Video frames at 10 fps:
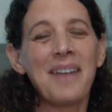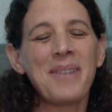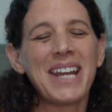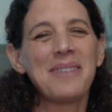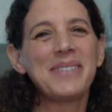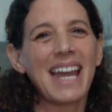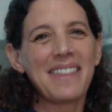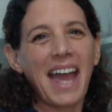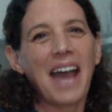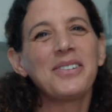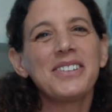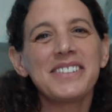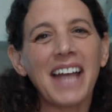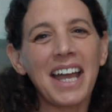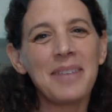My name's Heather Howells.
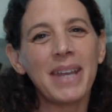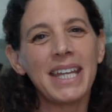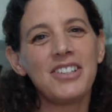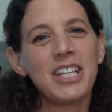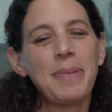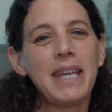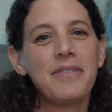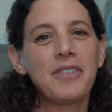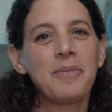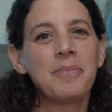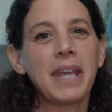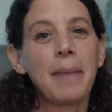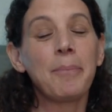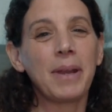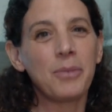I'm a GP from
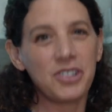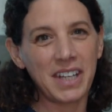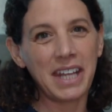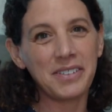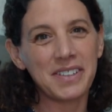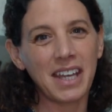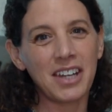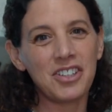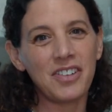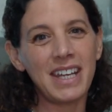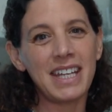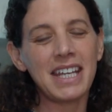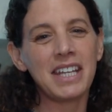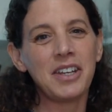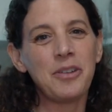Kimpbury and Wootton Hill Surgery
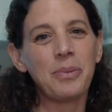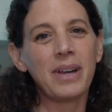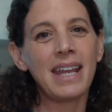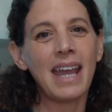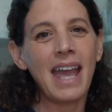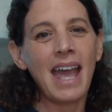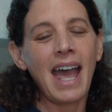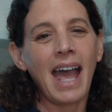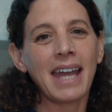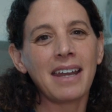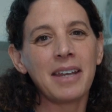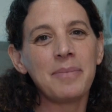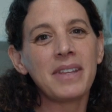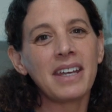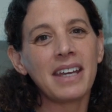near Newbury, and
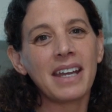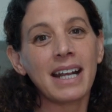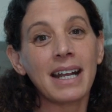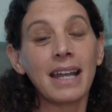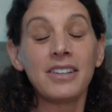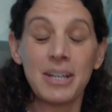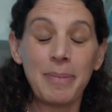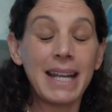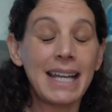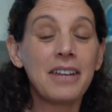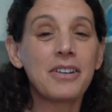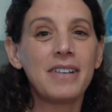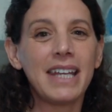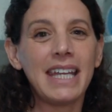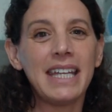I'm the GP clinical
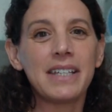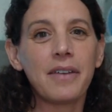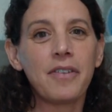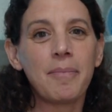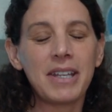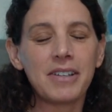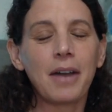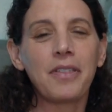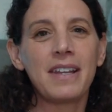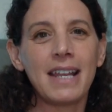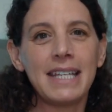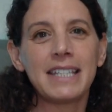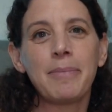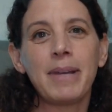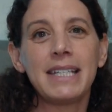lead for mental health and learning
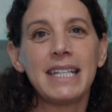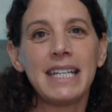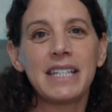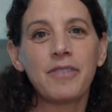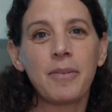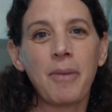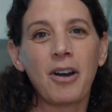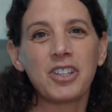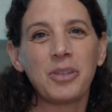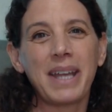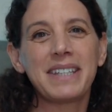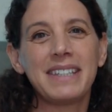disabilities for Berkshire West